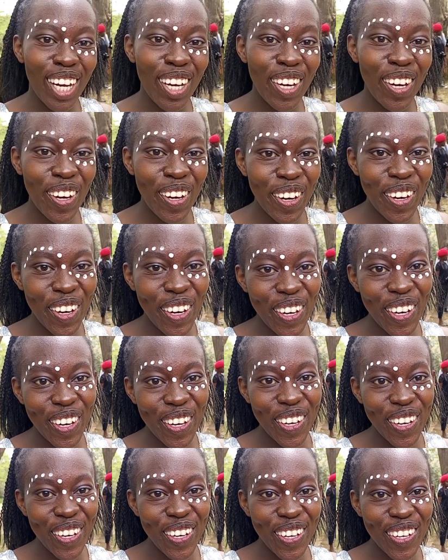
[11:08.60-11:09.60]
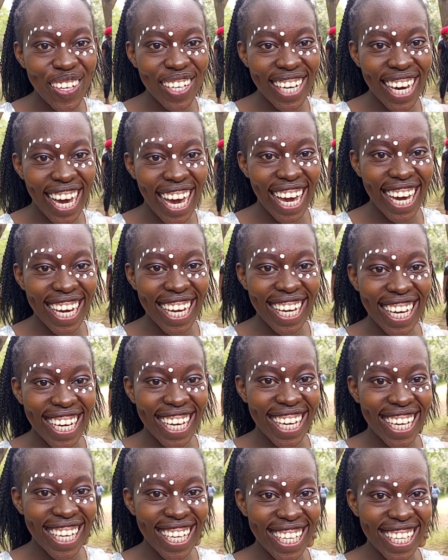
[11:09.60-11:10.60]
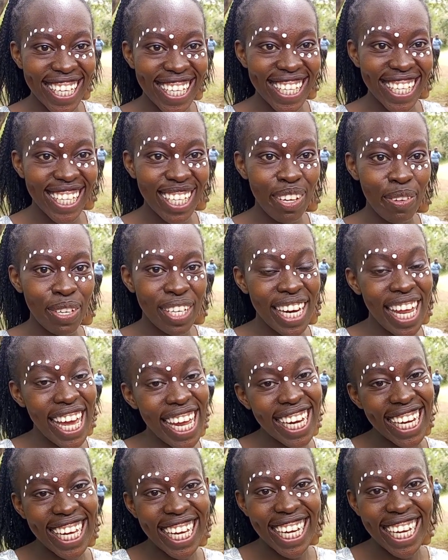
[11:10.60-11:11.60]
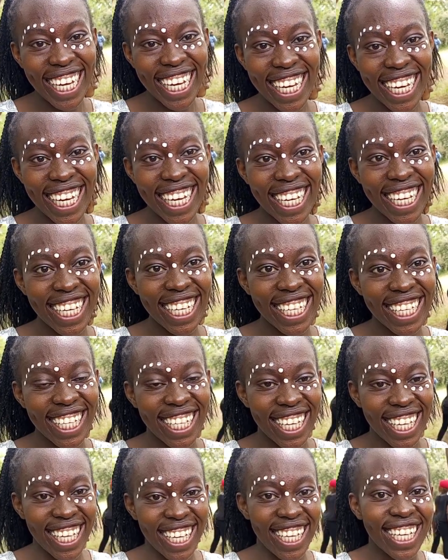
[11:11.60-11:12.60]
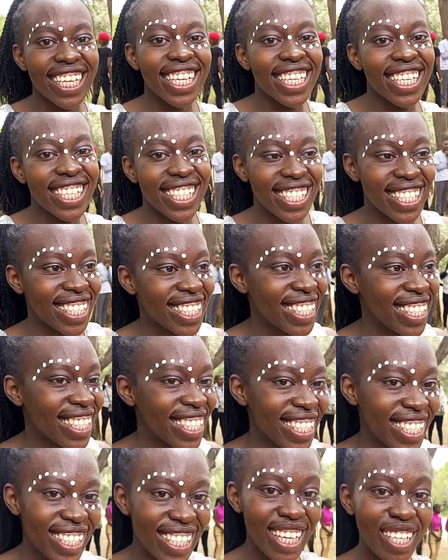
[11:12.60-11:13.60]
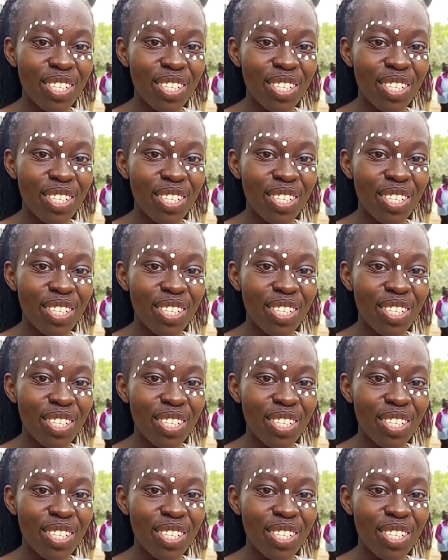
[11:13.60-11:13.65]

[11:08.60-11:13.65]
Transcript: Hi. What's your name? nice to meet you.